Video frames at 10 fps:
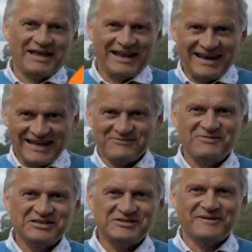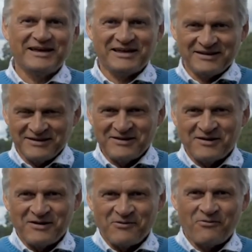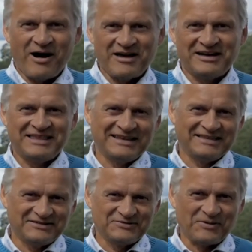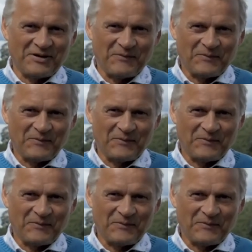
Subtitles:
Let me explain why I think this way.